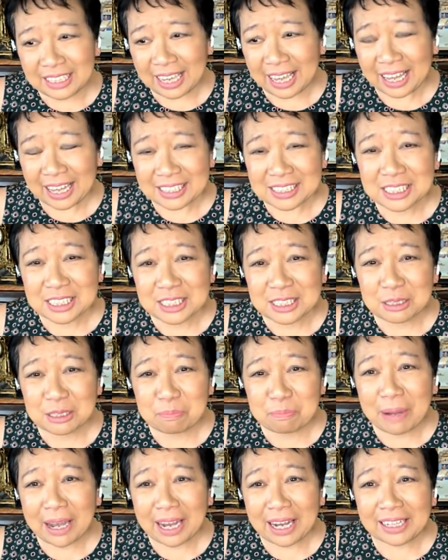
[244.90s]
Yes,
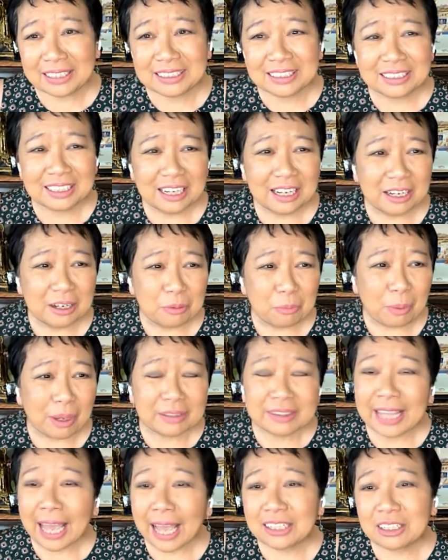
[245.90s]
but
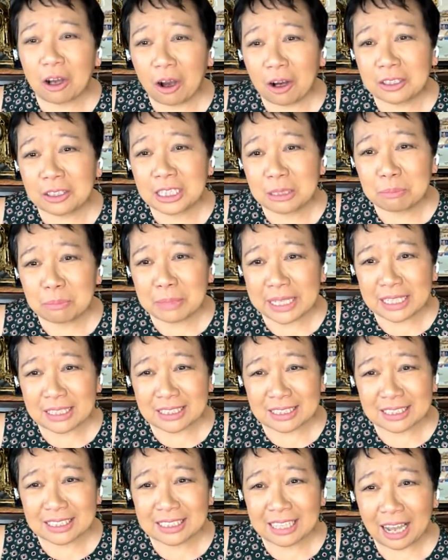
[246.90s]
what that only
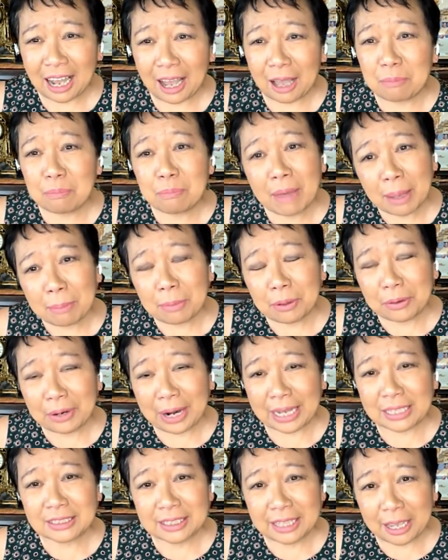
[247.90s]
means, I
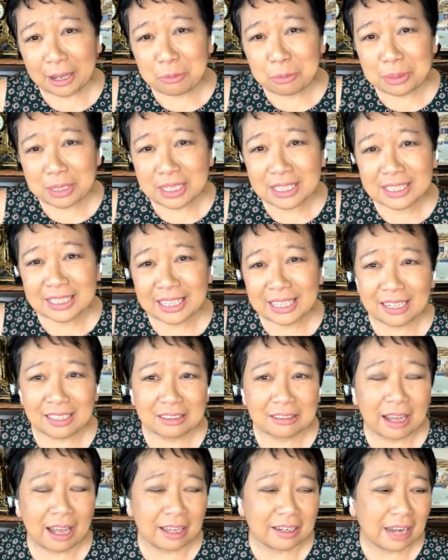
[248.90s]
memorized
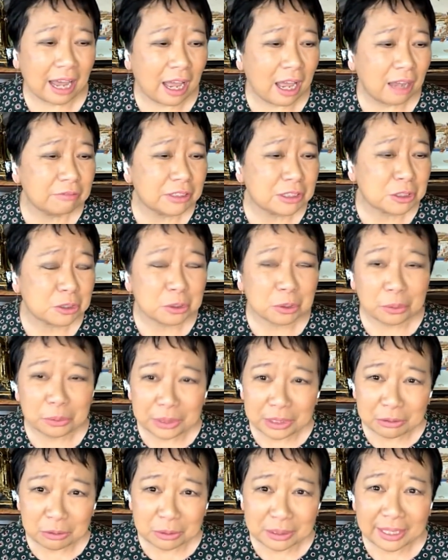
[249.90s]
everything. And I have a
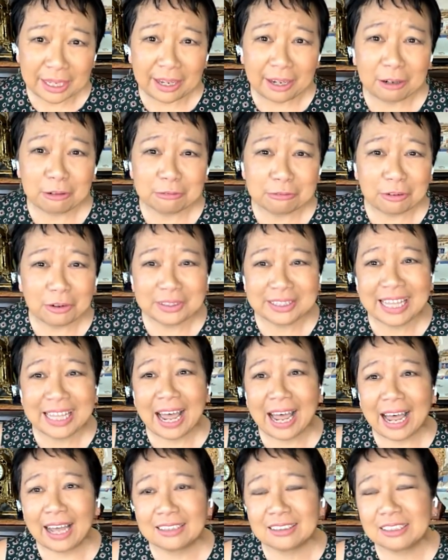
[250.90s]
story to tell for
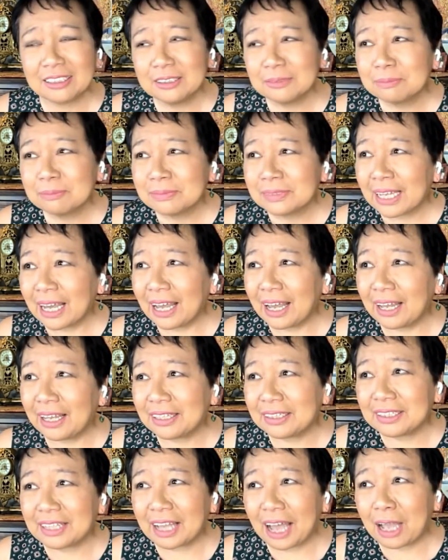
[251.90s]
that. Sure.
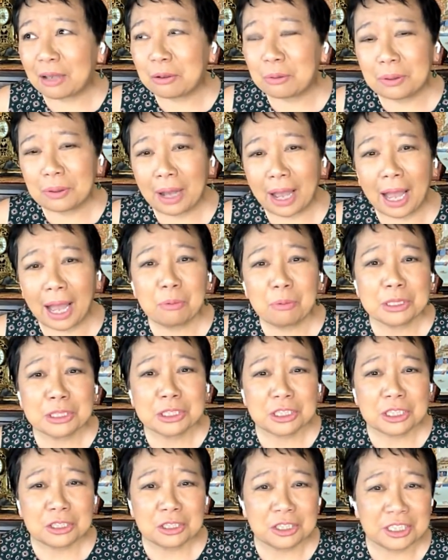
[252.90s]
And I
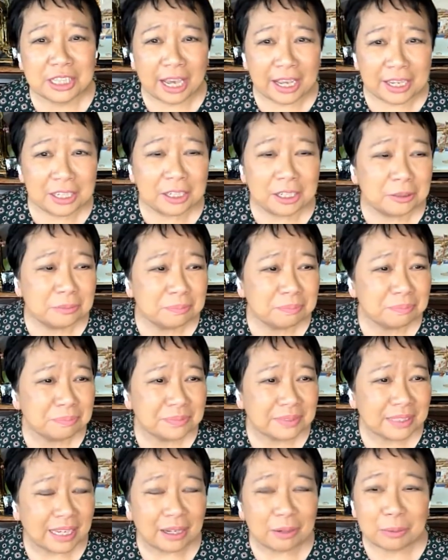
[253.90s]
was in jail
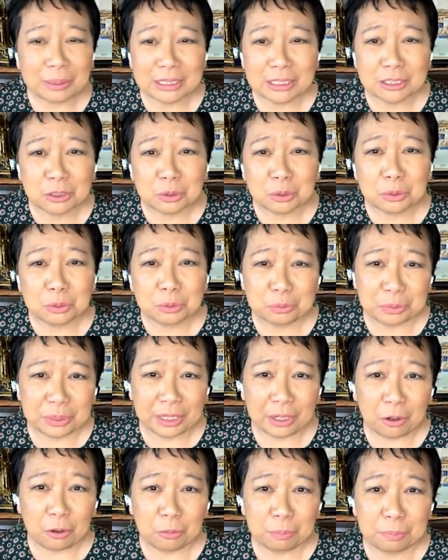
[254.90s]
when school
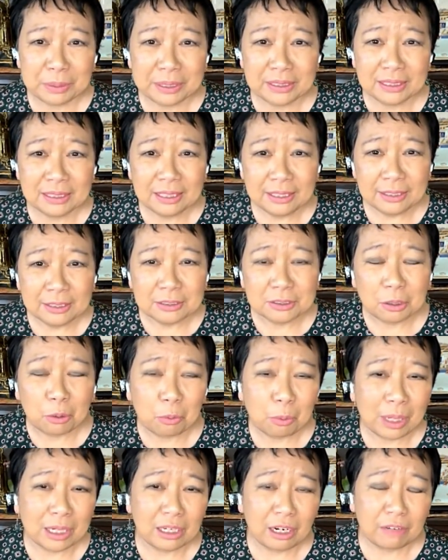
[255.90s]
reopened. So
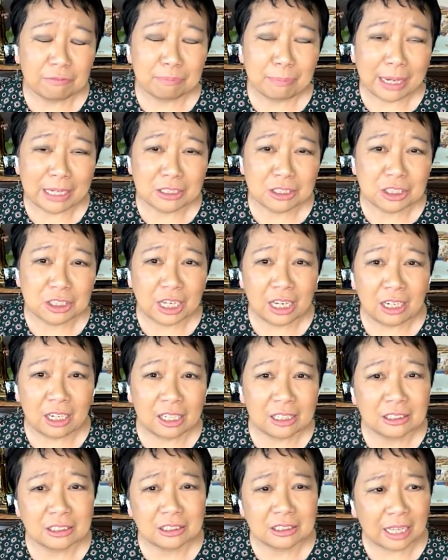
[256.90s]
one of my
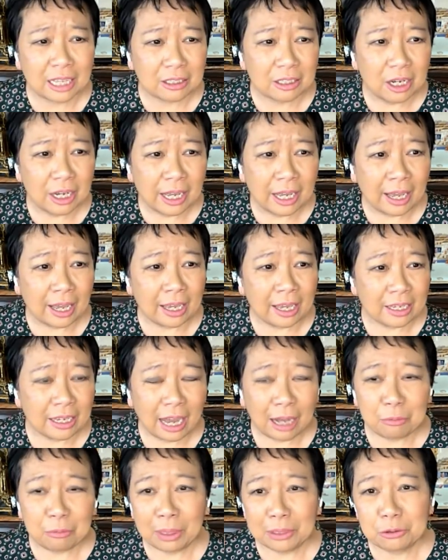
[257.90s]
jailers said, hey,
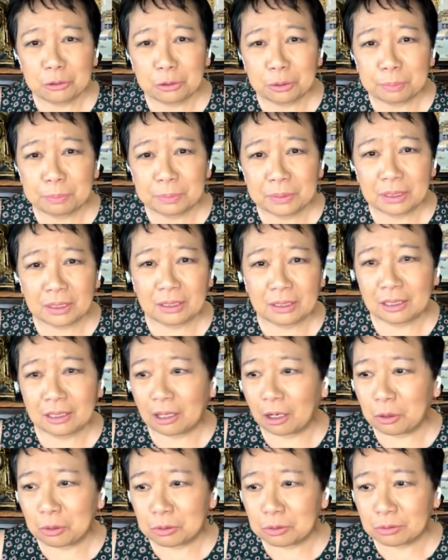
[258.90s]
I want to
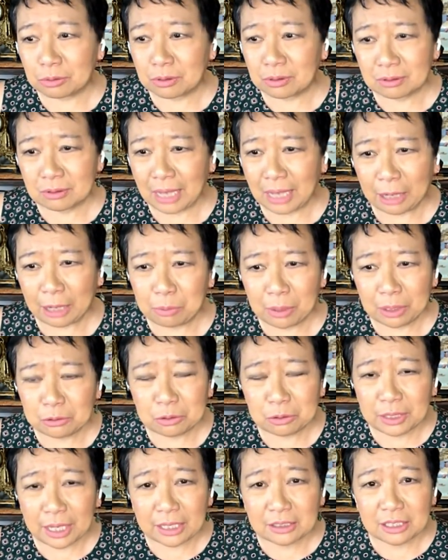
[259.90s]

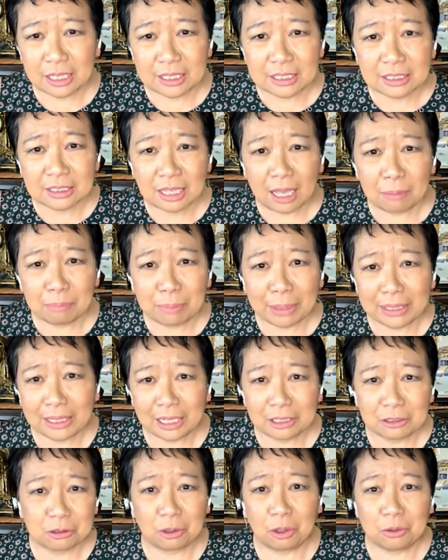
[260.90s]
take the exam, but
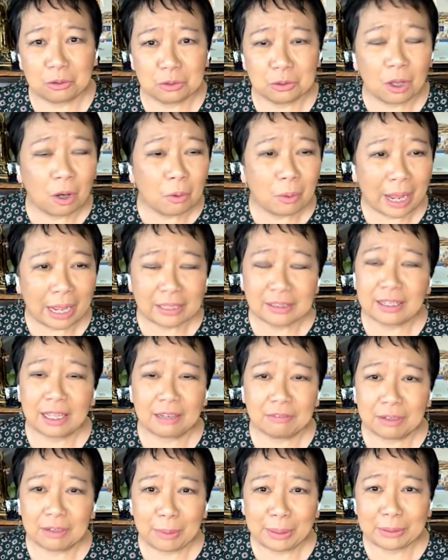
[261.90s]
I don't know. I
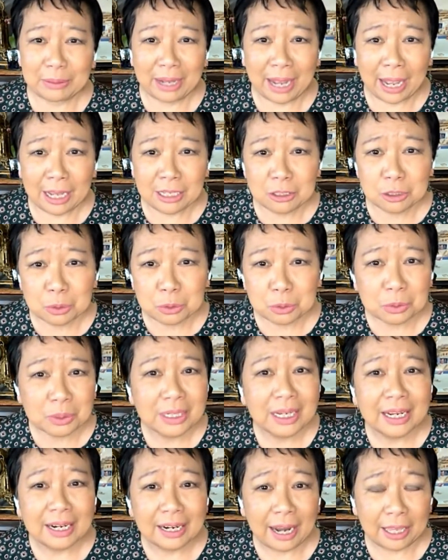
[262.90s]
never went to high school
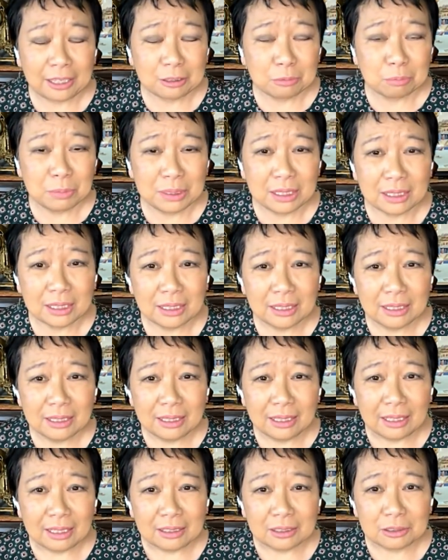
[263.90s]
like me.
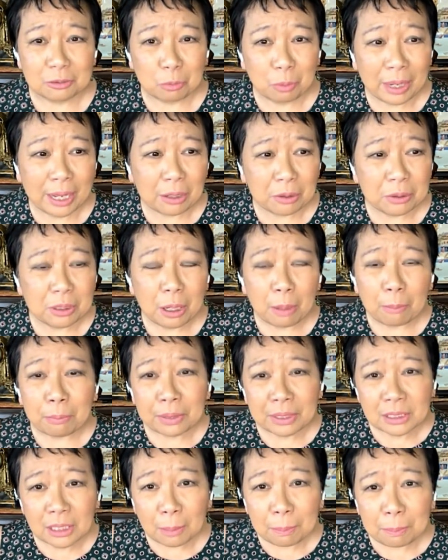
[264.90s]
I said, well,
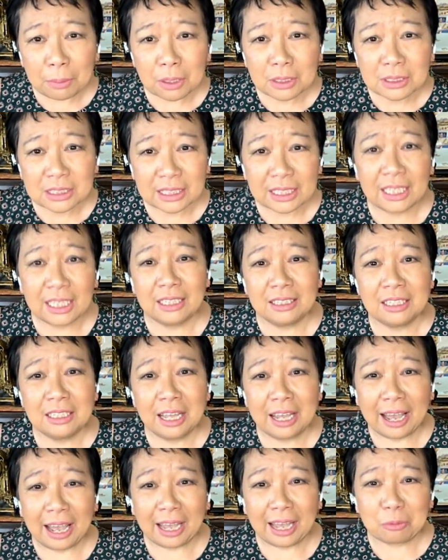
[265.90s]
bring the books in
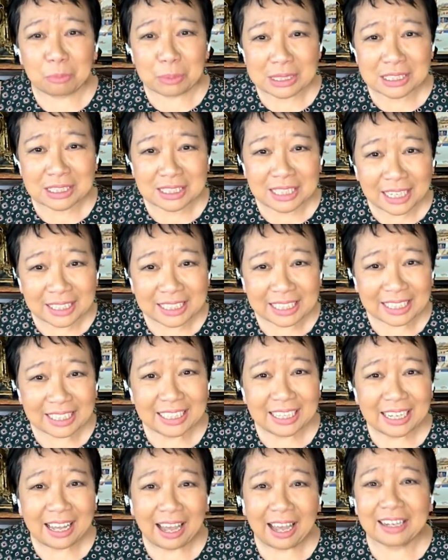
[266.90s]
and we
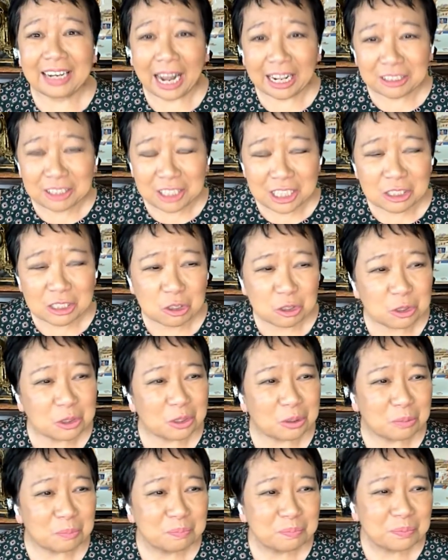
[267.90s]
study and I teach
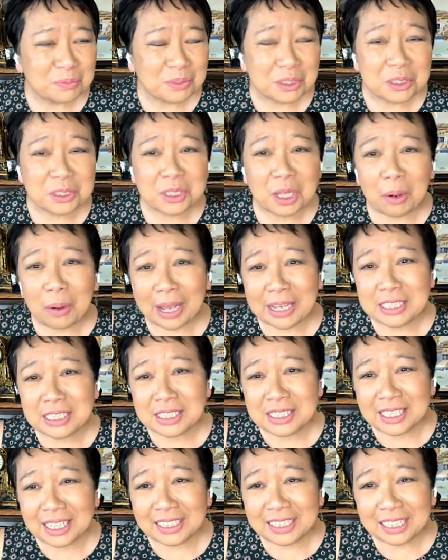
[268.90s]
you. So I
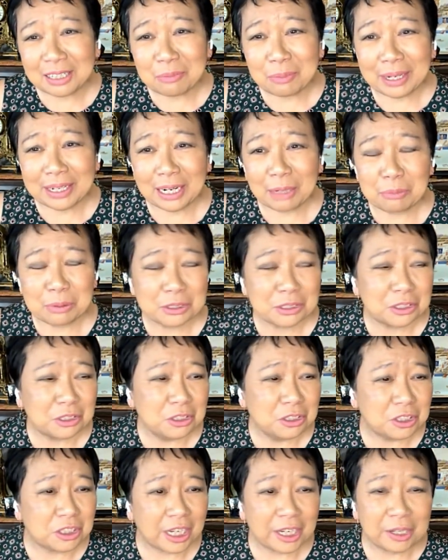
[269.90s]
studied when I was
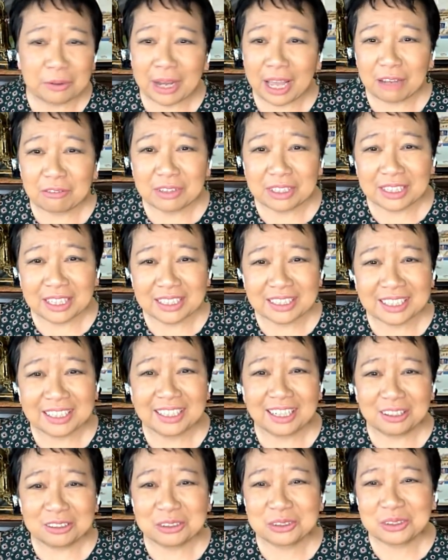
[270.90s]
in jail, having
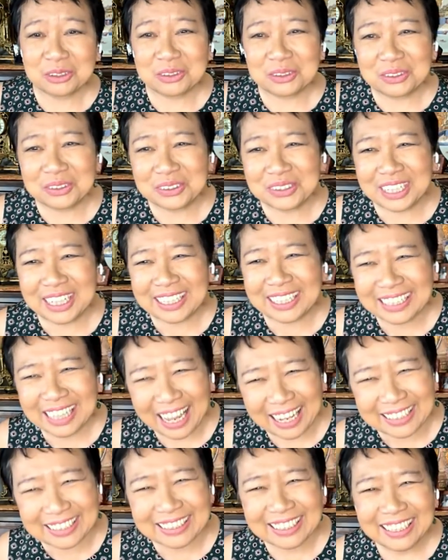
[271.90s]
nothing else to do.
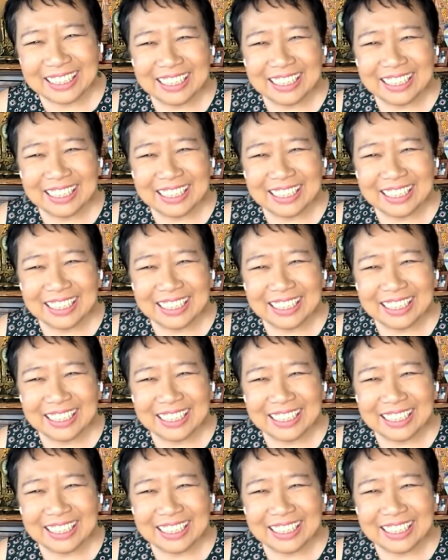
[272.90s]
Then,